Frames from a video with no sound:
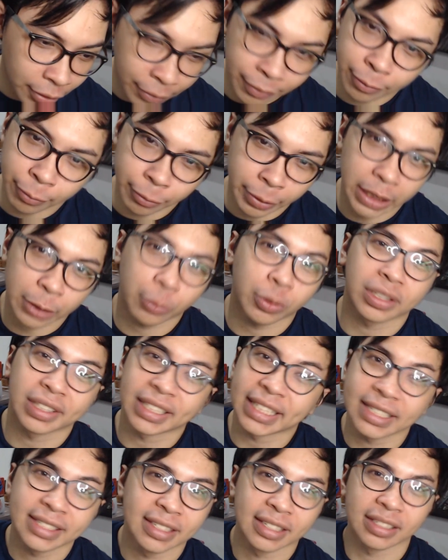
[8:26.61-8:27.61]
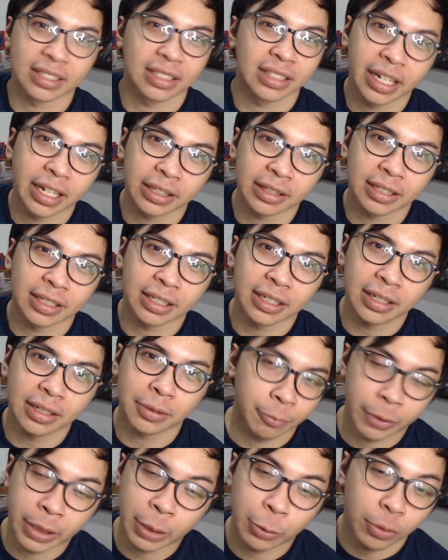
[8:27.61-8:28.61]
of re-releases lately.
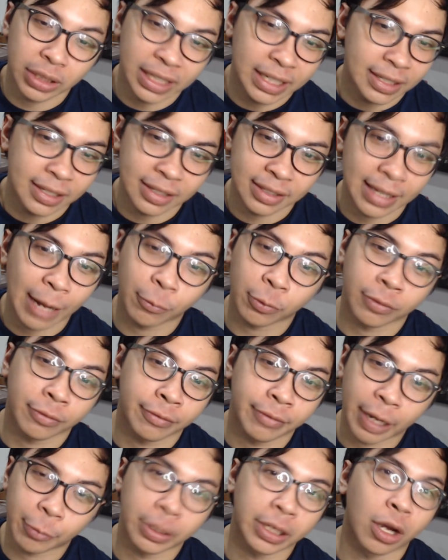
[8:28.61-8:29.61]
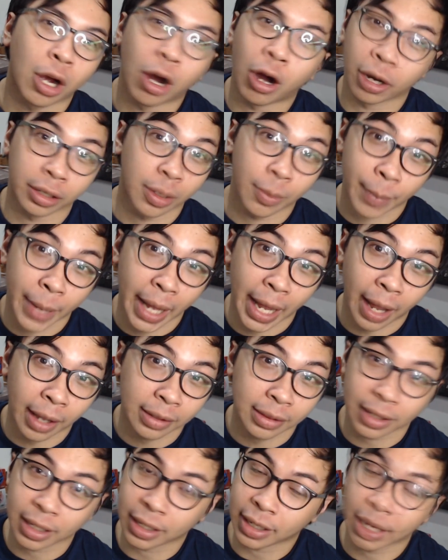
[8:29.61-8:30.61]
Re-releases that were very on
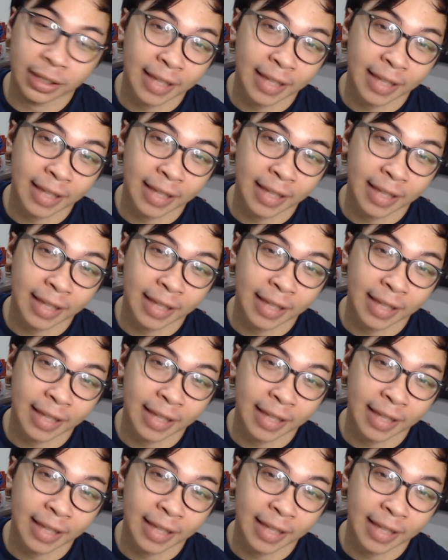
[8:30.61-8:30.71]
demand, like